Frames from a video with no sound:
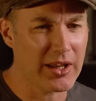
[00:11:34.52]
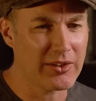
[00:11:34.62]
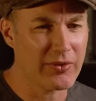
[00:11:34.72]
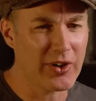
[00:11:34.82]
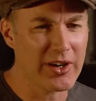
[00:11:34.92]

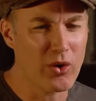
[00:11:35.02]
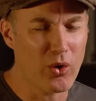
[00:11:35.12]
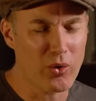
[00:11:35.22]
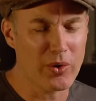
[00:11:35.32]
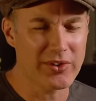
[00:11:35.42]
it's very
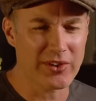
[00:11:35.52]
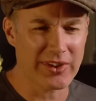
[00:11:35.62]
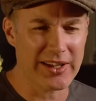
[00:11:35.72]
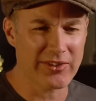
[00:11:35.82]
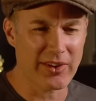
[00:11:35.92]
awkward to
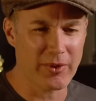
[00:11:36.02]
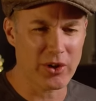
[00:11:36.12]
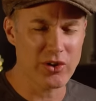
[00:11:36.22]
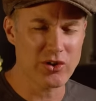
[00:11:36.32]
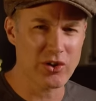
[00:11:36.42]
say to someone,
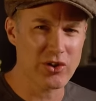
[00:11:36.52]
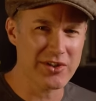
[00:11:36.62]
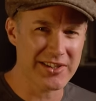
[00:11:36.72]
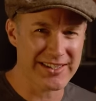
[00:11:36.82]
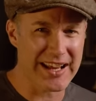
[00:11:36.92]
oh, you should
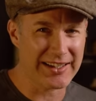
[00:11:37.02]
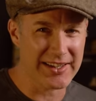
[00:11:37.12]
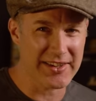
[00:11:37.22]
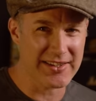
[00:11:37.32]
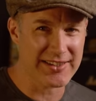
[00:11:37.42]
use exactly
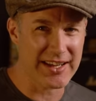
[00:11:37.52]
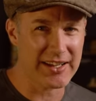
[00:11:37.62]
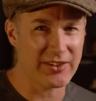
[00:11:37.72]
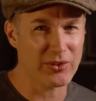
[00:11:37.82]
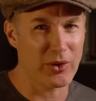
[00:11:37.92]
these
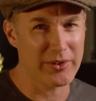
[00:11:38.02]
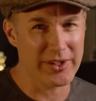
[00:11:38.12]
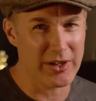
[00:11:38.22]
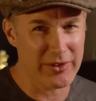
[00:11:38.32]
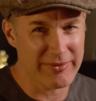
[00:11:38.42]
settings, or
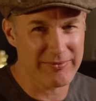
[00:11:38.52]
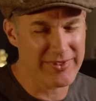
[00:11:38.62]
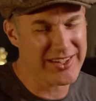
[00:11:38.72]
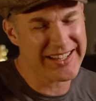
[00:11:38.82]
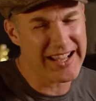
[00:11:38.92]
you know,
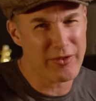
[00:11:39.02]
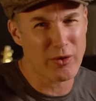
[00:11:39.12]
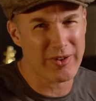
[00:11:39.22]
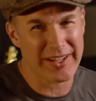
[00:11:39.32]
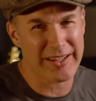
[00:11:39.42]
you can have
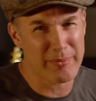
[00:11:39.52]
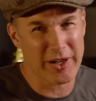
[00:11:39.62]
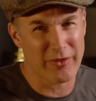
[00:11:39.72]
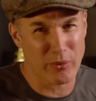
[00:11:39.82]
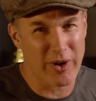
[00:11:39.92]
a
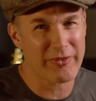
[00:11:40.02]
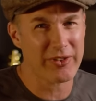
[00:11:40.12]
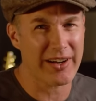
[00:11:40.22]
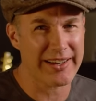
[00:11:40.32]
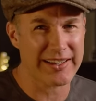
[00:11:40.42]
bit of a rough
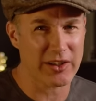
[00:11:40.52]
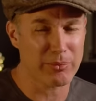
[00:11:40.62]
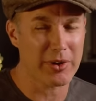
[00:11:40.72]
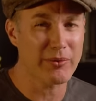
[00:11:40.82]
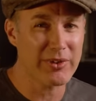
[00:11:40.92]
guide, I guess,
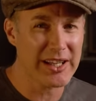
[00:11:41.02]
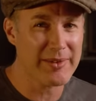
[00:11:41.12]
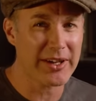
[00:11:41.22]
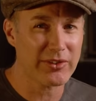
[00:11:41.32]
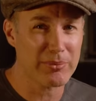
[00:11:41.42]
but it really
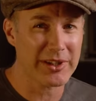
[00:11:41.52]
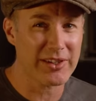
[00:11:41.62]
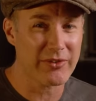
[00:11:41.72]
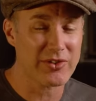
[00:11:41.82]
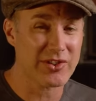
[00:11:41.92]
makes a big
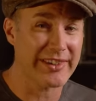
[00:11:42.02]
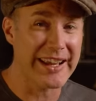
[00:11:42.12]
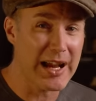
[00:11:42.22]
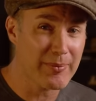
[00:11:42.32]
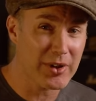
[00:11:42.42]
difference on
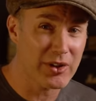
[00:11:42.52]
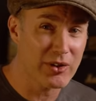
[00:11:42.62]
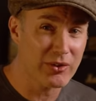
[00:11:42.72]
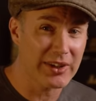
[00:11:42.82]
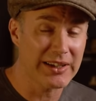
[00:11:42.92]
the amp that
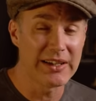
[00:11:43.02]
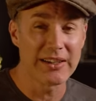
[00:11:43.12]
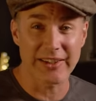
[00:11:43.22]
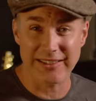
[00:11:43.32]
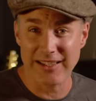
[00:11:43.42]
you're using,
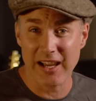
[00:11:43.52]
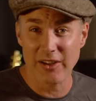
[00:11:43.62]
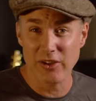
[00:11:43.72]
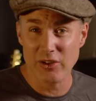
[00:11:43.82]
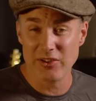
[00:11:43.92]
the guitar
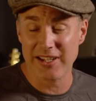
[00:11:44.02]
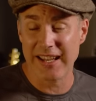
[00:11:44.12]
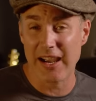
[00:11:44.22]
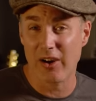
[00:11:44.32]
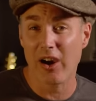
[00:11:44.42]
you're using,
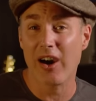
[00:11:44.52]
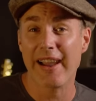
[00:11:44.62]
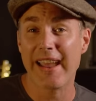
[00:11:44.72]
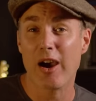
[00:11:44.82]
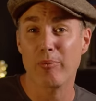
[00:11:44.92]
how
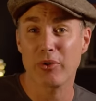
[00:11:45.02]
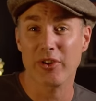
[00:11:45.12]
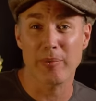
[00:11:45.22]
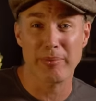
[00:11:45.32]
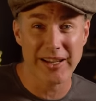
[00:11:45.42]
high output
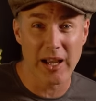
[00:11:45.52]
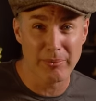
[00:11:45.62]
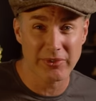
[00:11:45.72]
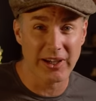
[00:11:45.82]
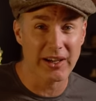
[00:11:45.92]
your
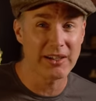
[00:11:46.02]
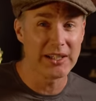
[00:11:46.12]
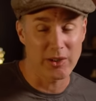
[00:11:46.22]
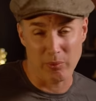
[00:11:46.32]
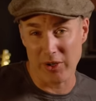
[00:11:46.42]
pickups are,
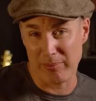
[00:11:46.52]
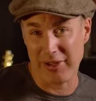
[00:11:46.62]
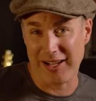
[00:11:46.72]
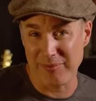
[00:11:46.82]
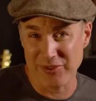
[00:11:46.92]
what
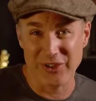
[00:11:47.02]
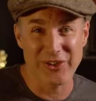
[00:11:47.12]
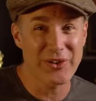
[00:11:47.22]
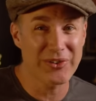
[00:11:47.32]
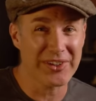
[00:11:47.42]
pickups you're
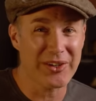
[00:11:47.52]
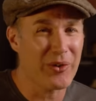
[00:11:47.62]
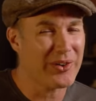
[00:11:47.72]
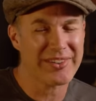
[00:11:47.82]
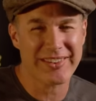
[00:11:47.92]
using.
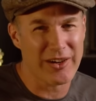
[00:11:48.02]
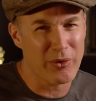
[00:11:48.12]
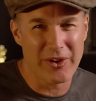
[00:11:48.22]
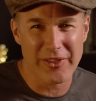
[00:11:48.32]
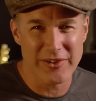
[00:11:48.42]
All
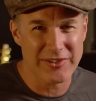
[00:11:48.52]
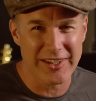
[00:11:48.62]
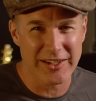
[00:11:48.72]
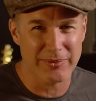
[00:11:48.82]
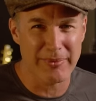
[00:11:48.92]
of those
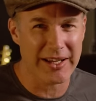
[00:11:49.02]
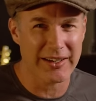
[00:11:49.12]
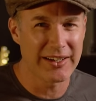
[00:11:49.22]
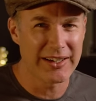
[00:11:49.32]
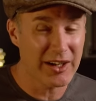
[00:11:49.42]
things
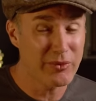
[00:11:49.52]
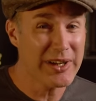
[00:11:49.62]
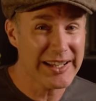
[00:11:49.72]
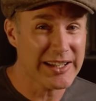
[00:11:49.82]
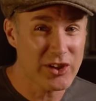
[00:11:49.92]
make a
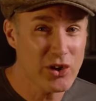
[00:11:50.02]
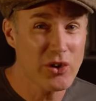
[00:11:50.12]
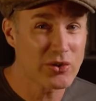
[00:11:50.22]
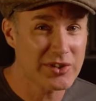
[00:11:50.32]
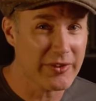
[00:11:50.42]
really
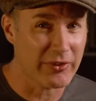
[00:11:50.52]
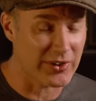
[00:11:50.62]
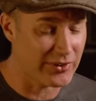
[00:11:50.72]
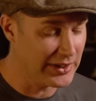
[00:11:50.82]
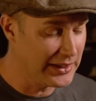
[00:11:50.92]
huge
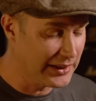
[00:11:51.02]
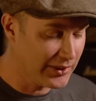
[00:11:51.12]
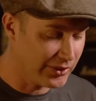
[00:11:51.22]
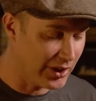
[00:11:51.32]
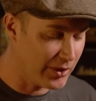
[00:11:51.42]
difference.
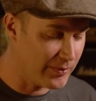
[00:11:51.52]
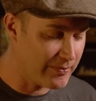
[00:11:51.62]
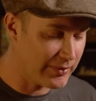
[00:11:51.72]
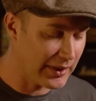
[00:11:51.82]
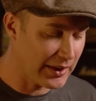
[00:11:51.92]
So
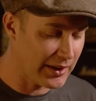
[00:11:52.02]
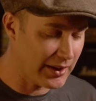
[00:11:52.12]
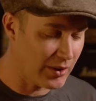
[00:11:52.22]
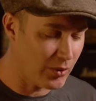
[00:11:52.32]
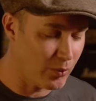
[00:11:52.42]

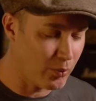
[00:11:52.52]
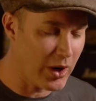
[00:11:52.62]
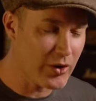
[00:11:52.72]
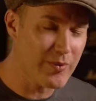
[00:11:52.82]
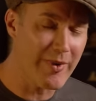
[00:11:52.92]

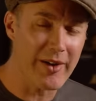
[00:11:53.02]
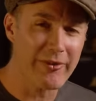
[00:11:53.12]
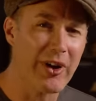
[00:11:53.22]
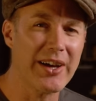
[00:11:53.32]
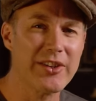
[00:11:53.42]
while you might
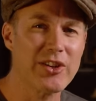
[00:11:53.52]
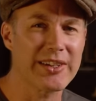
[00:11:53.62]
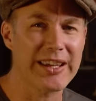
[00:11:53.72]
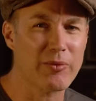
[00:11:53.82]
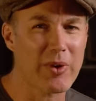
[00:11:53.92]
find that you
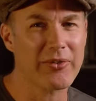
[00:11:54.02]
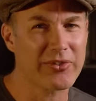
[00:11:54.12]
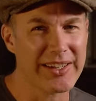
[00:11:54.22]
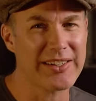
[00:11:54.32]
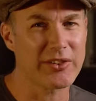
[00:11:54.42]
can get rough
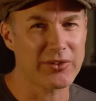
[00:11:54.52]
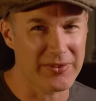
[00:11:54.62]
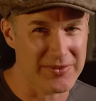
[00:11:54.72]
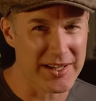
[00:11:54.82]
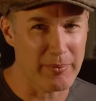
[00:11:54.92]
settings
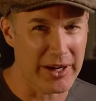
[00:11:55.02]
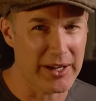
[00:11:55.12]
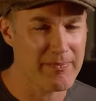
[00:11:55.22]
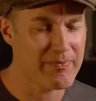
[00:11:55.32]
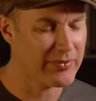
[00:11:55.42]
from
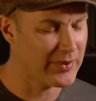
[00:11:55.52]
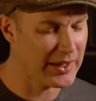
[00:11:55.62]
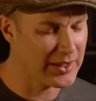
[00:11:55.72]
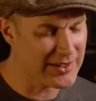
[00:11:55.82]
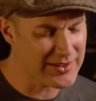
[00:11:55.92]
somewhere,
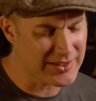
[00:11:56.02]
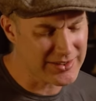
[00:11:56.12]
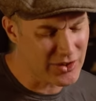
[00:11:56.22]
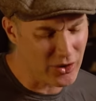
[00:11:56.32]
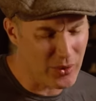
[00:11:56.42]

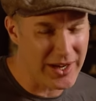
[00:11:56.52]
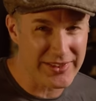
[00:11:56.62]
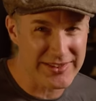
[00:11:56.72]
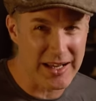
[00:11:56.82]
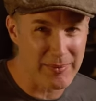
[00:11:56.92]
it's not quite
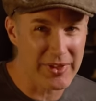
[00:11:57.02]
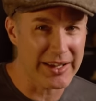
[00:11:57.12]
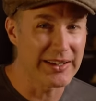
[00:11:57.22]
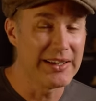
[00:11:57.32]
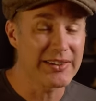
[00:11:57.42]
the same
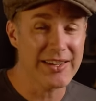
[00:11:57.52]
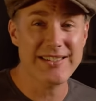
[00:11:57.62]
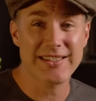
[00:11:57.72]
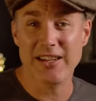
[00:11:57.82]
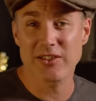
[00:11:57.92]
thing.
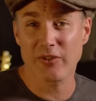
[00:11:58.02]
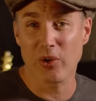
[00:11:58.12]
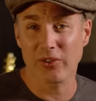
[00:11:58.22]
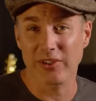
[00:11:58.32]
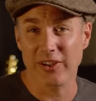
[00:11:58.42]
These days, of
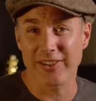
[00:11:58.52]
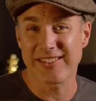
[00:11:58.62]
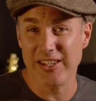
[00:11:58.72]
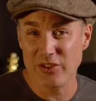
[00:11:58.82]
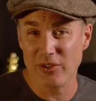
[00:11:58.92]
course, a lot of
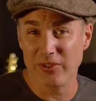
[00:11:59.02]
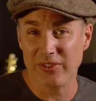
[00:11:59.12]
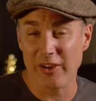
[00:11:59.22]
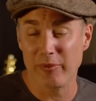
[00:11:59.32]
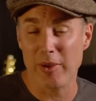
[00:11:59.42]
digital
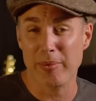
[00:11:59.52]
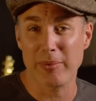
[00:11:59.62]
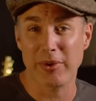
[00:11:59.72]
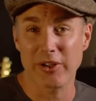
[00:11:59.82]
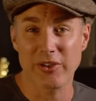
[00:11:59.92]
stuff where
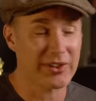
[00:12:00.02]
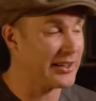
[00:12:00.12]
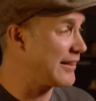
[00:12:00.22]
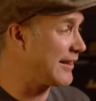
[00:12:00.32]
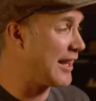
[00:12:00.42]
people are using
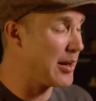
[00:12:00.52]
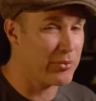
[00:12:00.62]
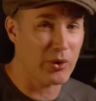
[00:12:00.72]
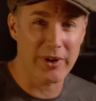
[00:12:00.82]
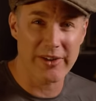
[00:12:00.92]
like the
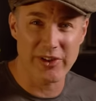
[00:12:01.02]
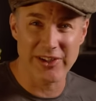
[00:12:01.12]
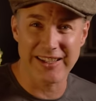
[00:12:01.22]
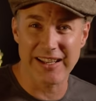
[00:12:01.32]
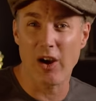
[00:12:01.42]
Kemper or whatever, you
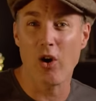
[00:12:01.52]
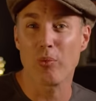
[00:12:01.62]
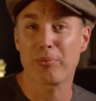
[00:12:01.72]
can get whole